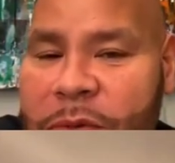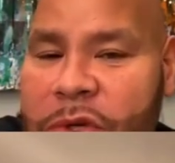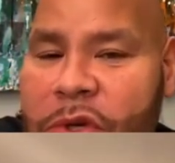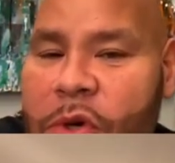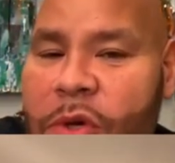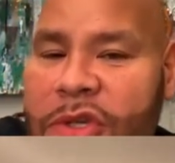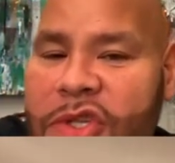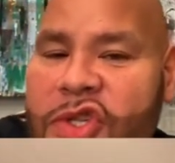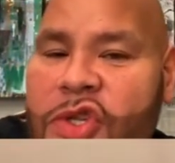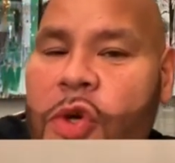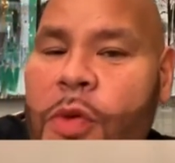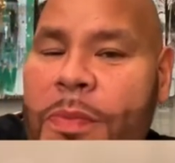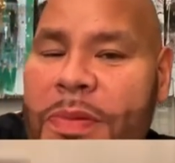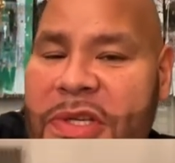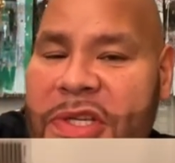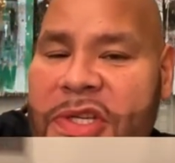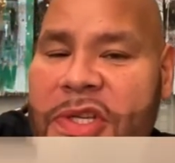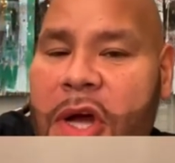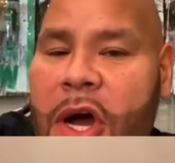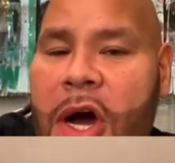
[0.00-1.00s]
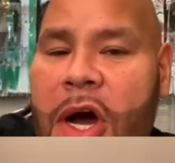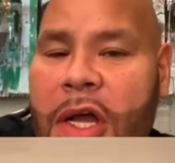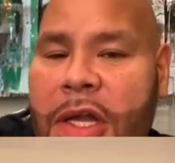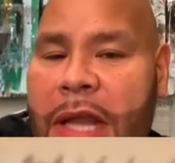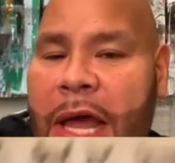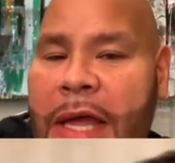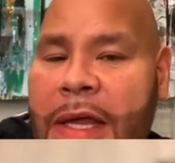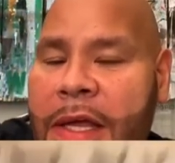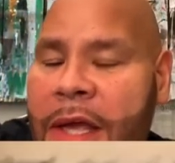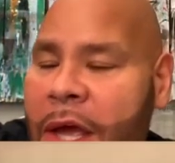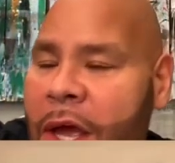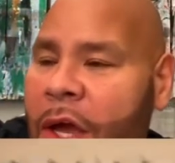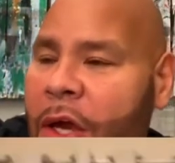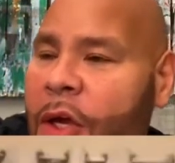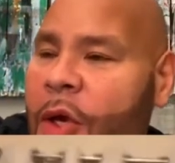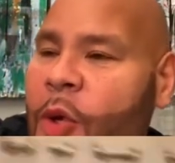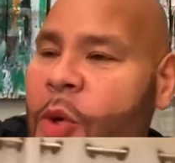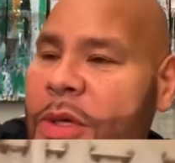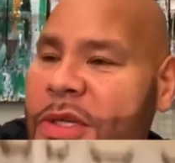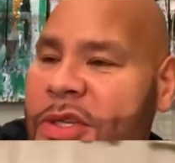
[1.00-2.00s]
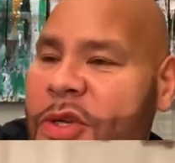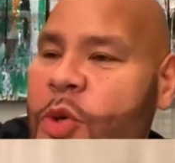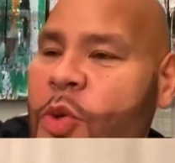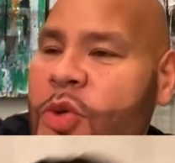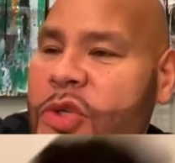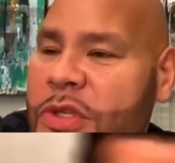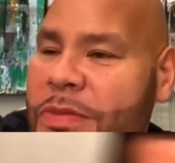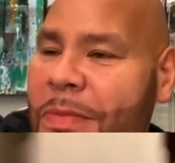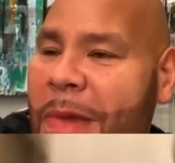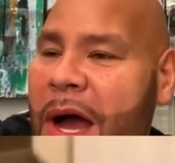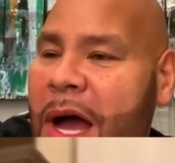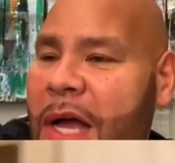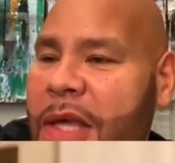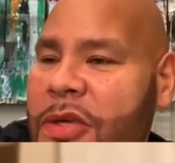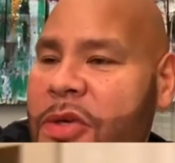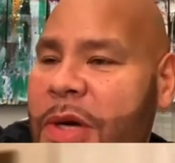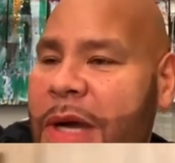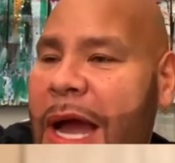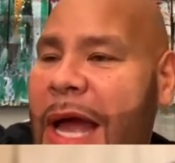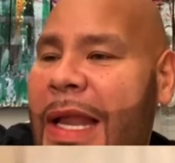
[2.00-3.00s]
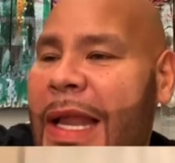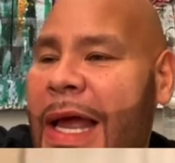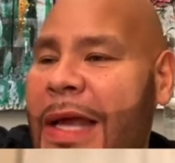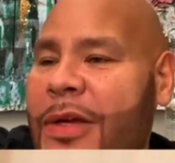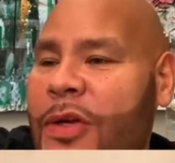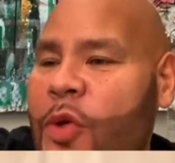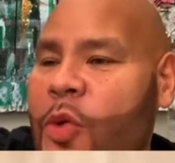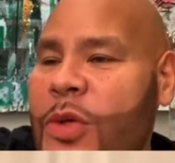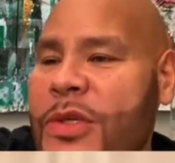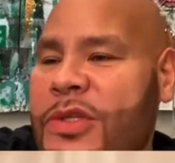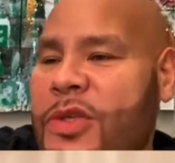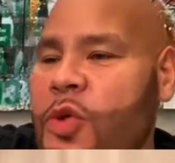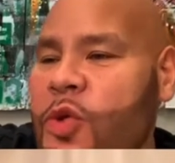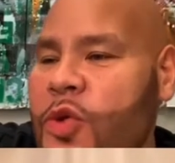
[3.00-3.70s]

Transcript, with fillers: When you're a superstar like Luis Guzmán, you got like Luis